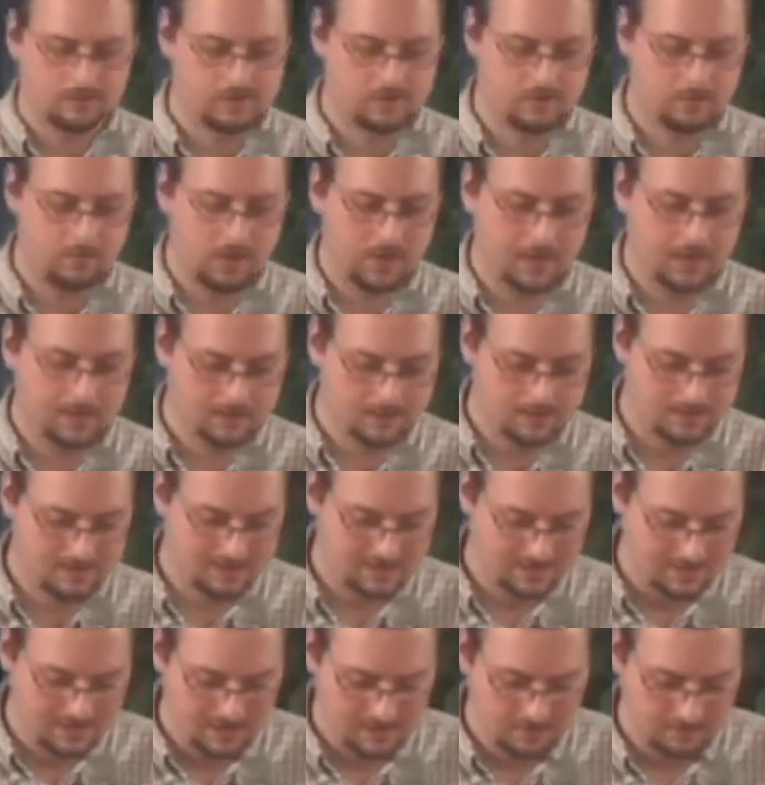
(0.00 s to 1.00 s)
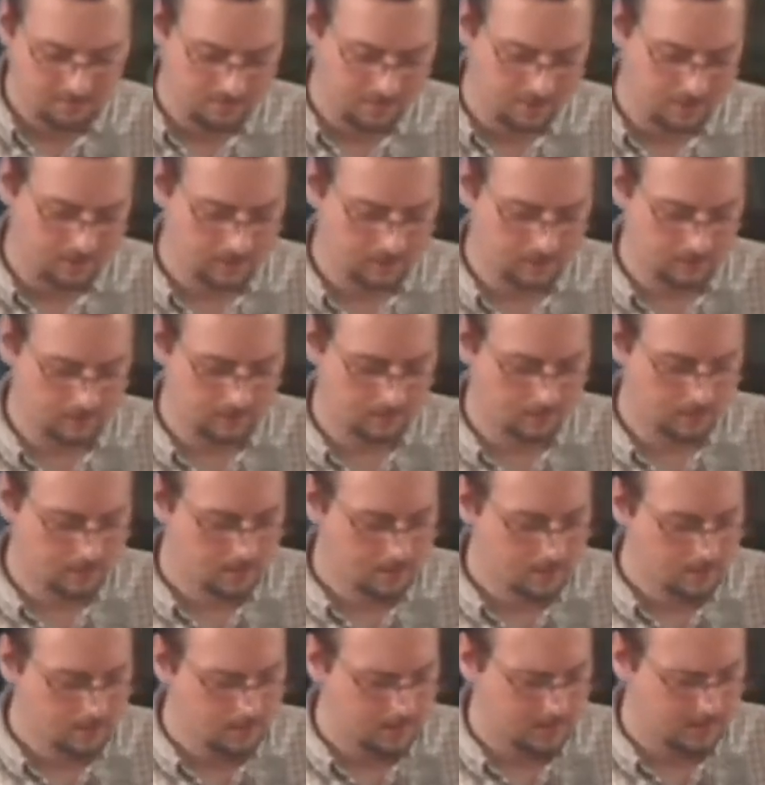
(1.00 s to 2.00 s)
If somebody had seen me
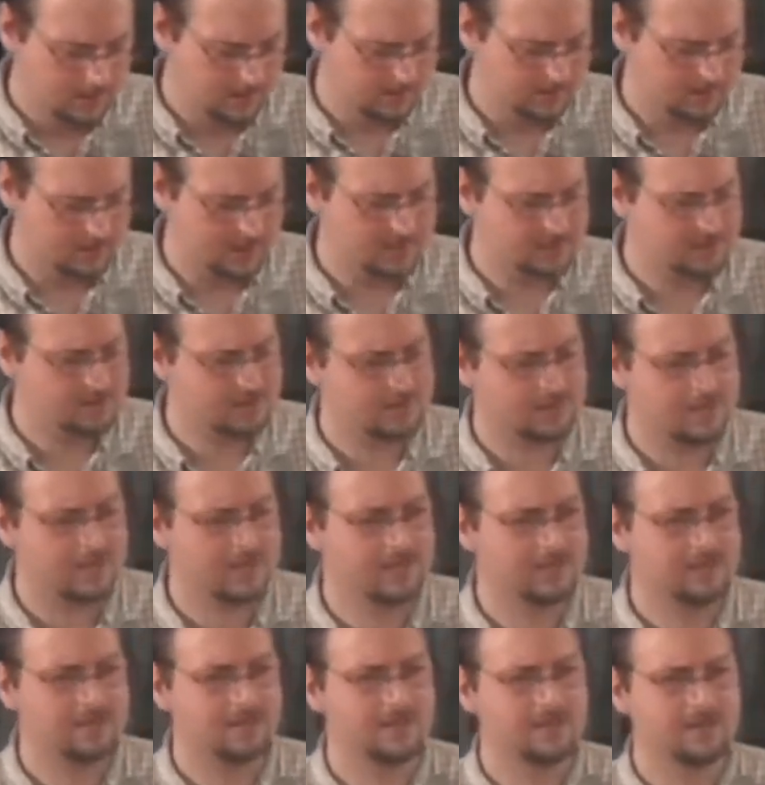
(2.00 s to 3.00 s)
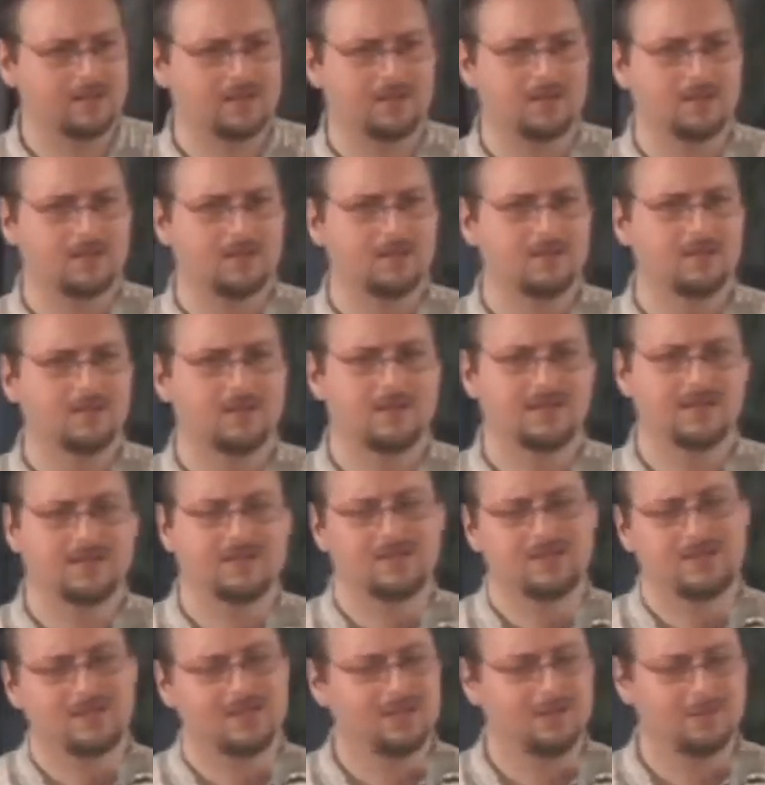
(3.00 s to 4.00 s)
in that state, they'd
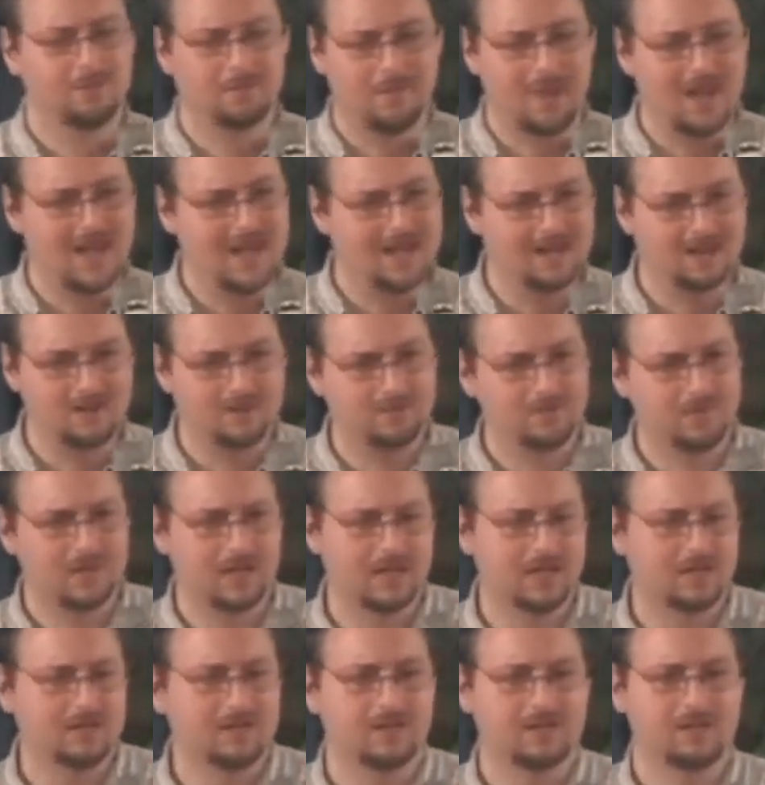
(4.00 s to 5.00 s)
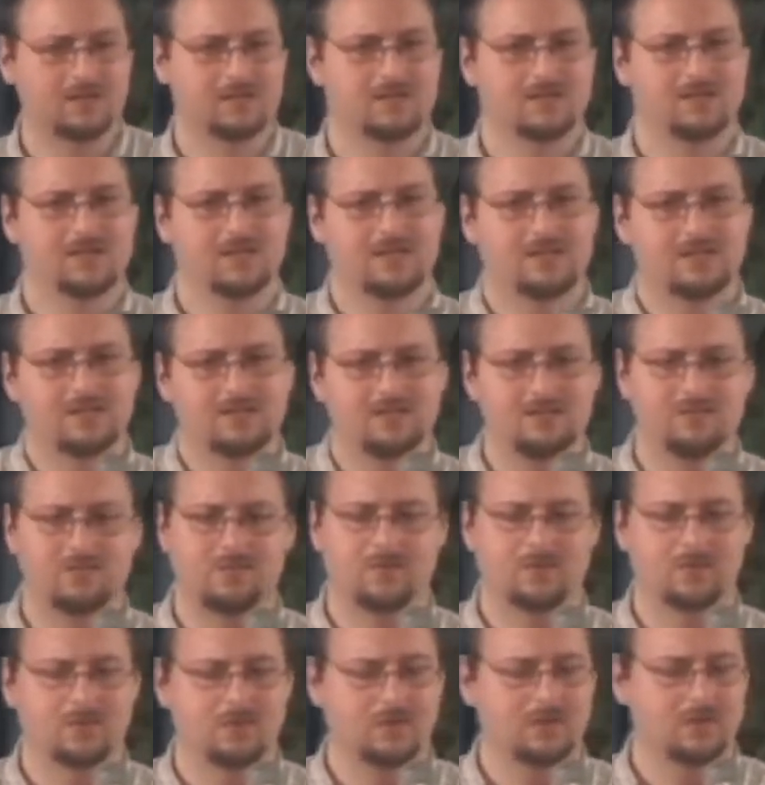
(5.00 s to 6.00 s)
They'd seen a madman. They'd seen
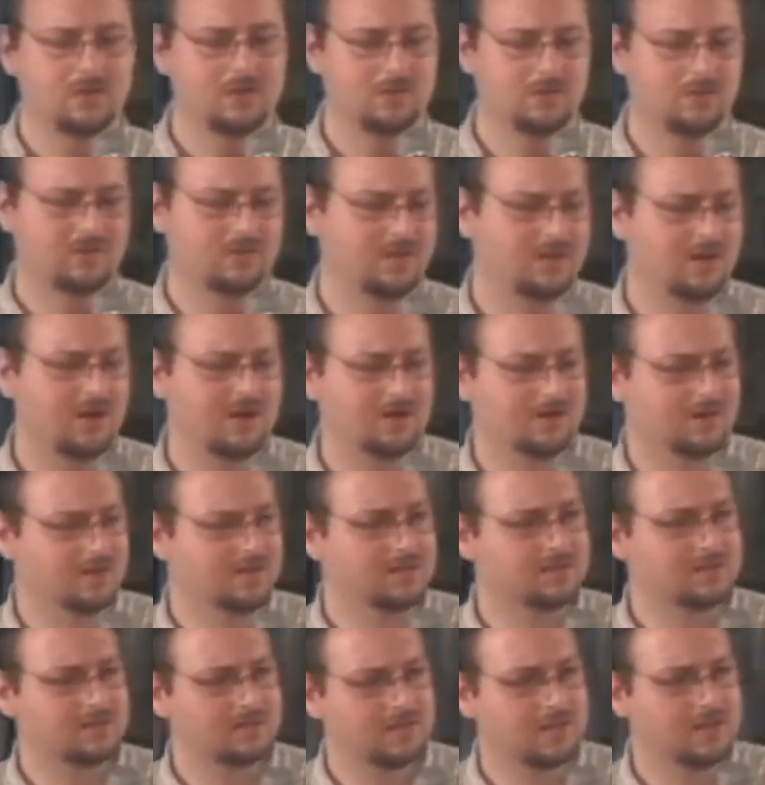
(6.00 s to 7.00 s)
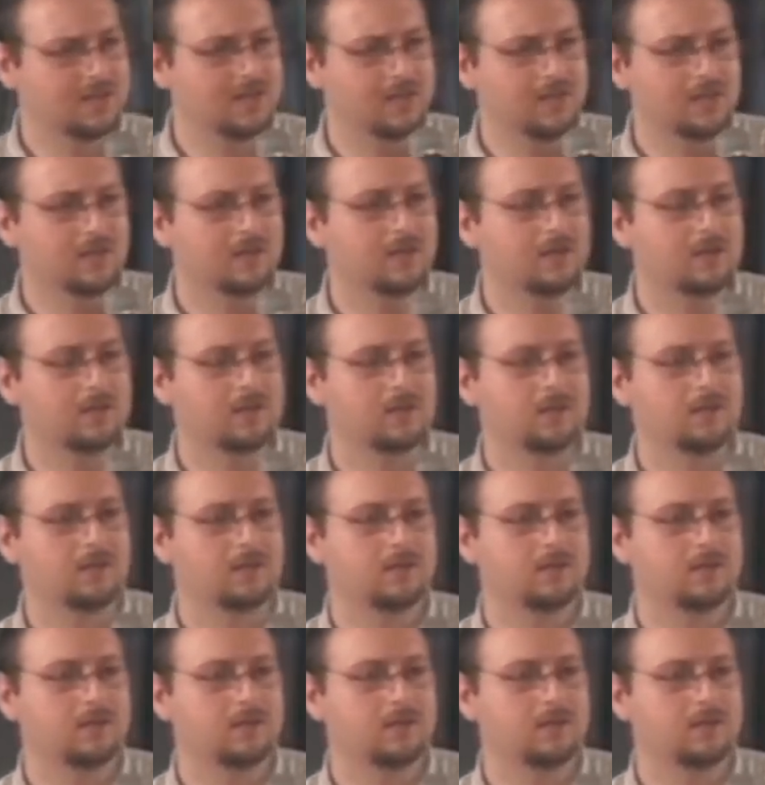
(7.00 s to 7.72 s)
someone who had gone insane.